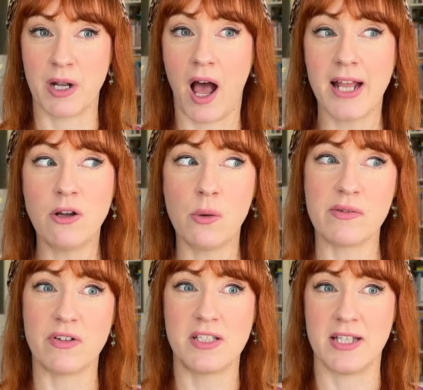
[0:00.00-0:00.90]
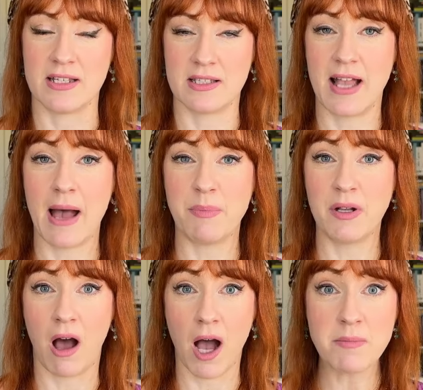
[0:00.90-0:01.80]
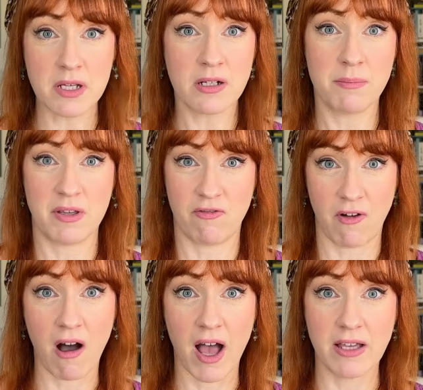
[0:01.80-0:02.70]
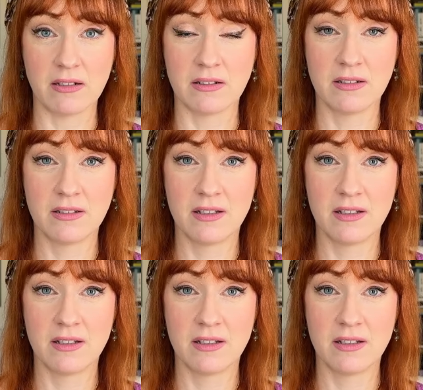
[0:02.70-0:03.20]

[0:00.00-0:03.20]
but I know if it doesn't happen, I'm going to be fine.